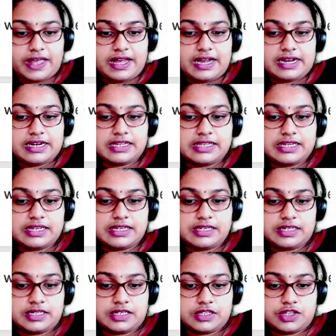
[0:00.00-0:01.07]
And then
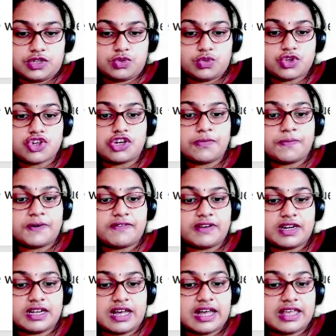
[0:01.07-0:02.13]
it is used to
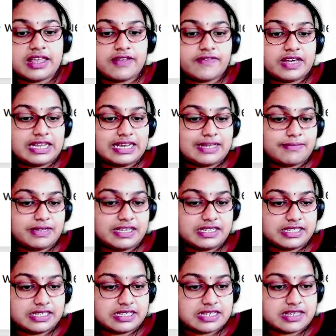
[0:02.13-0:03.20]
provide high
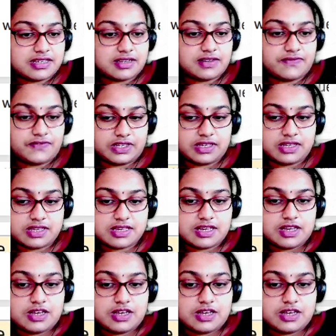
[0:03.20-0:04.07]
availability service.